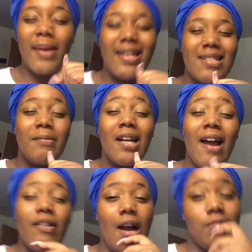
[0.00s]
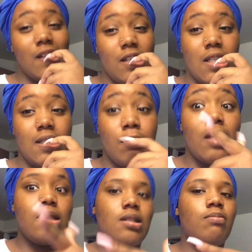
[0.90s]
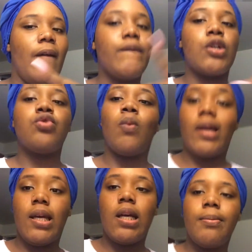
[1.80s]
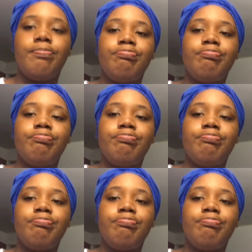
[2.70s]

because I'm gonna have complications because this is my first wig